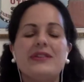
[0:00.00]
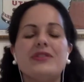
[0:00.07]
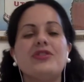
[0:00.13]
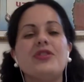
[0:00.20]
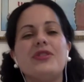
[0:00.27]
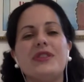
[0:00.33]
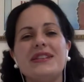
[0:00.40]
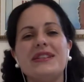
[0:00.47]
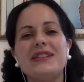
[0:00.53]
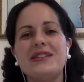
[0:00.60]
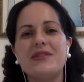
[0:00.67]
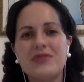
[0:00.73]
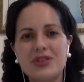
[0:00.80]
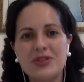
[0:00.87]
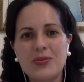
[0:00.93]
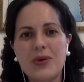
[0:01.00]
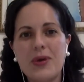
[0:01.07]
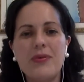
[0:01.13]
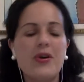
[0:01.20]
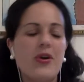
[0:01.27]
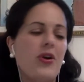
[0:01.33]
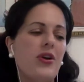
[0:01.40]
So this is the reason why
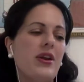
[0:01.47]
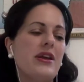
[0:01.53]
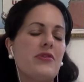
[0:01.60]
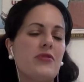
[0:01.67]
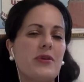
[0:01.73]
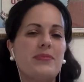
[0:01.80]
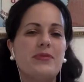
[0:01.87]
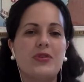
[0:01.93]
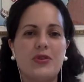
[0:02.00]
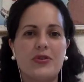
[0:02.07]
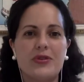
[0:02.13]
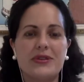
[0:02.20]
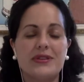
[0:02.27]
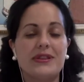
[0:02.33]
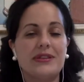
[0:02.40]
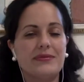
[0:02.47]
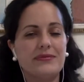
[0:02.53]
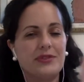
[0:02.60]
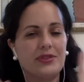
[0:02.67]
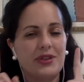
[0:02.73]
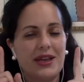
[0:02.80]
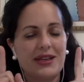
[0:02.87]
we call it cryptocurrency.
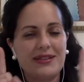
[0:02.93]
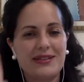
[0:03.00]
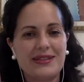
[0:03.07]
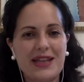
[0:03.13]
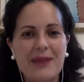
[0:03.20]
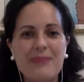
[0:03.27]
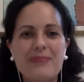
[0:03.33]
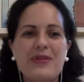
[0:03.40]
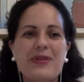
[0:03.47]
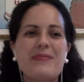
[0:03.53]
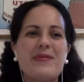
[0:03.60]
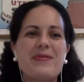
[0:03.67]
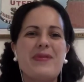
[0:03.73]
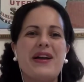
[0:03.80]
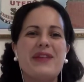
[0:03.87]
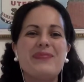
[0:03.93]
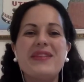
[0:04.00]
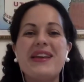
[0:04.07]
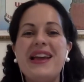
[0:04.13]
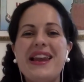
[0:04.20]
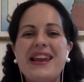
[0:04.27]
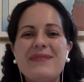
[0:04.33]
So that's step number one.
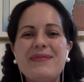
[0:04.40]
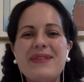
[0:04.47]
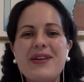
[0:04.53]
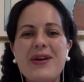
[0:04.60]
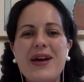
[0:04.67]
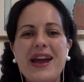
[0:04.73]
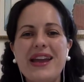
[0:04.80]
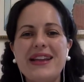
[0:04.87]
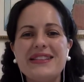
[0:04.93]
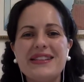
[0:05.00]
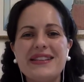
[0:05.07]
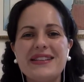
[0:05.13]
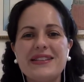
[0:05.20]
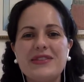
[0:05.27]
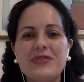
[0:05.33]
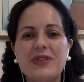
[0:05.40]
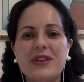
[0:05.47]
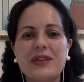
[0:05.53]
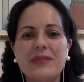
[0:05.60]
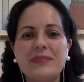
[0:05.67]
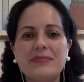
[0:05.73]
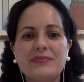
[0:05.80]
Let me go ahead and share the
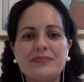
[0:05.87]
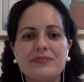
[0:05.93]
screen.